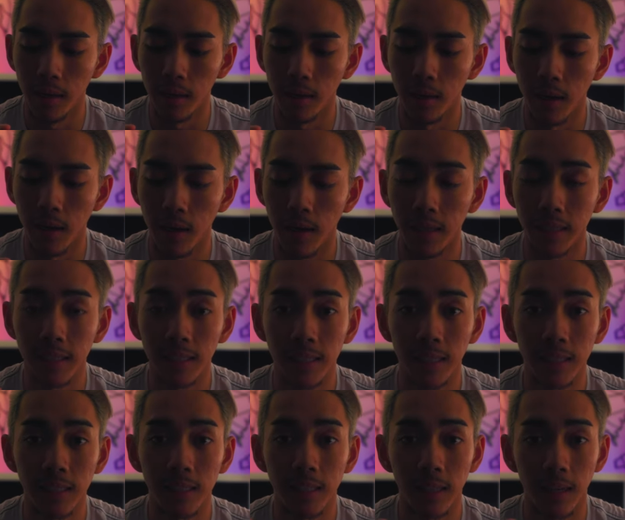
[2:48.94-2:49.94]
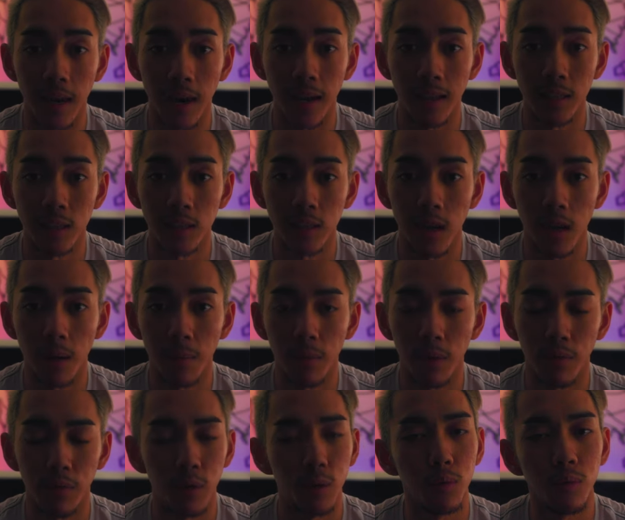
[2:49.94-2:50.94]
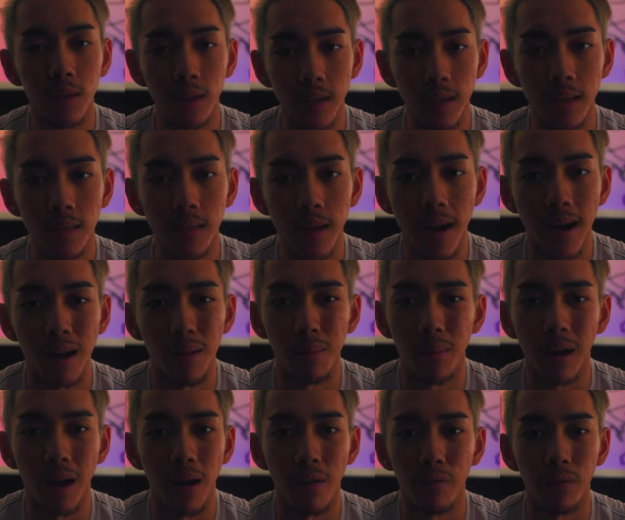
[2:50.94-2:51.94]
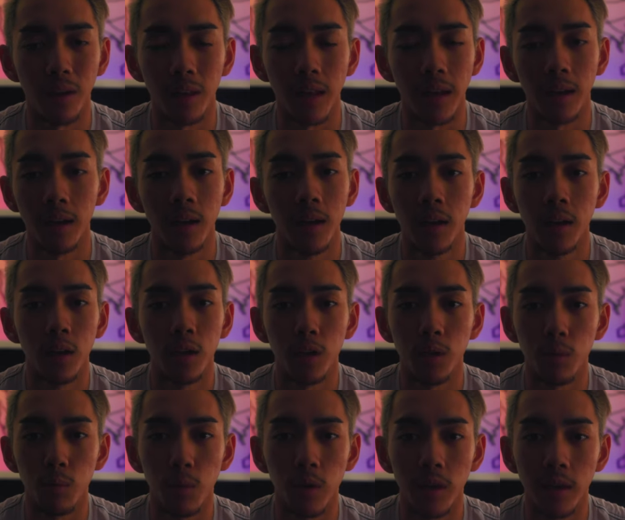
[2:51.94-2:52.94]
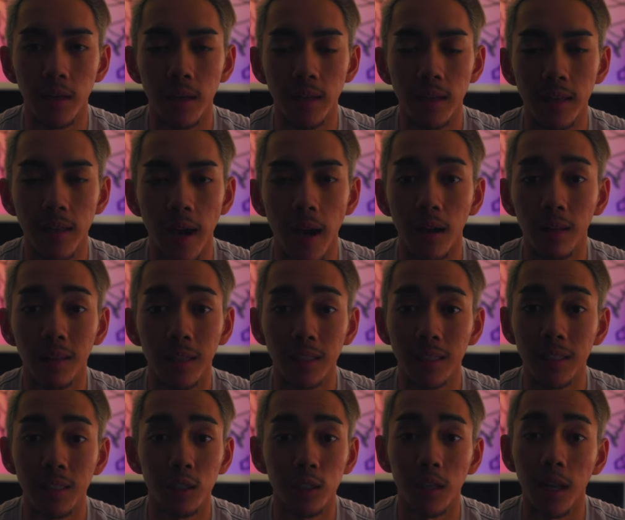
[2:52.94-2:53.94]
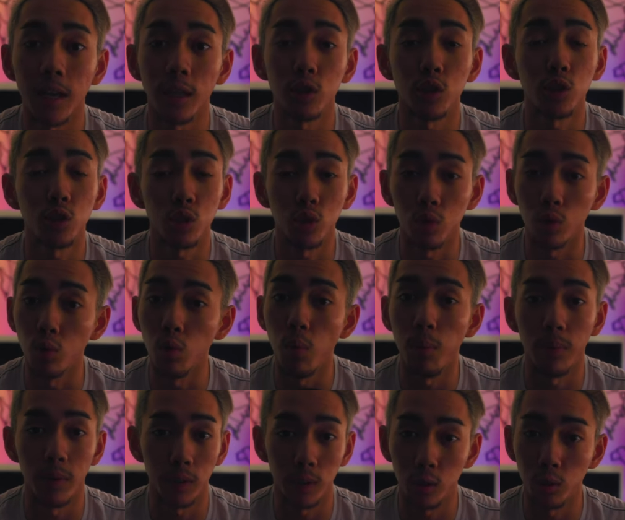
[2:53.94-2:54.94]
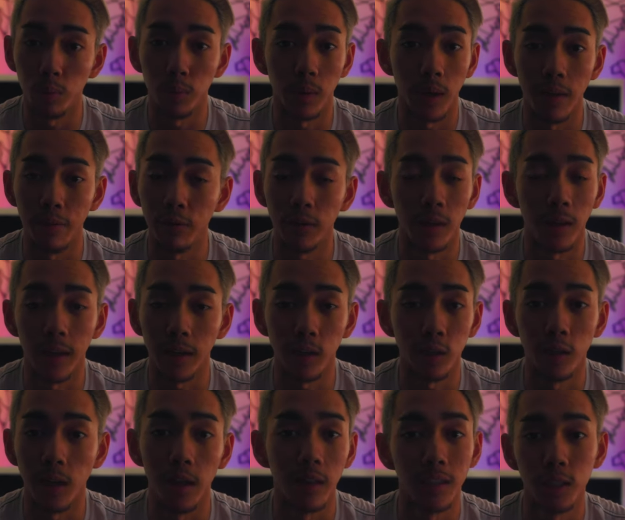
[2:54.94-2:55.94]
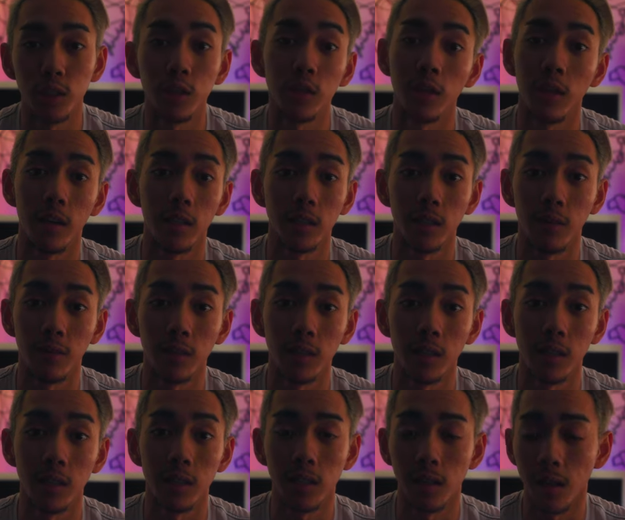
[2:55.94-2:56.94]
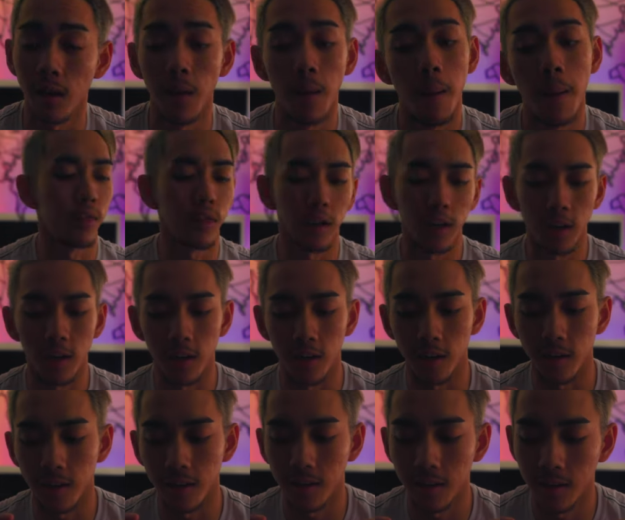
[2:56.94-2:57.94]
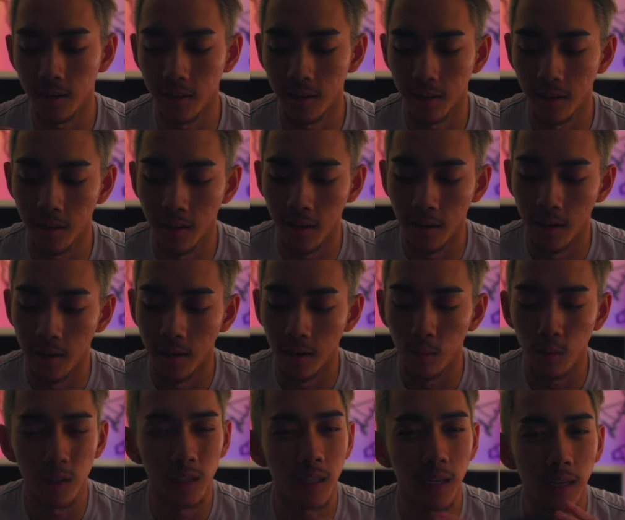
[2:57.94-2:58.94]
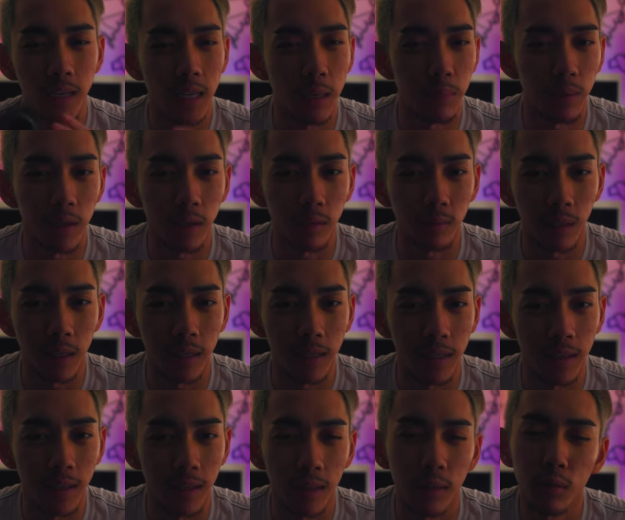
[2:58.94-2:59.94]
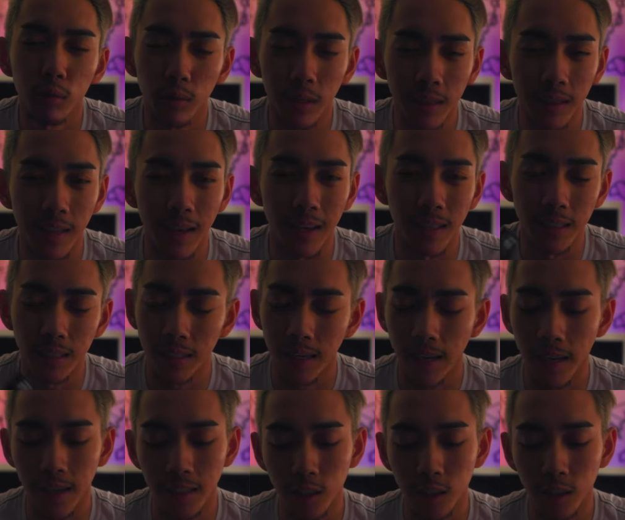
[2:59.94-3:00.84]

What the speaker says: the 6-9 stop if you need that, but I feel like you wouldn't need that unless it's like super, super, I feel like unless you're on the surface of the sun. Third, we're just gonna keep it to three things today,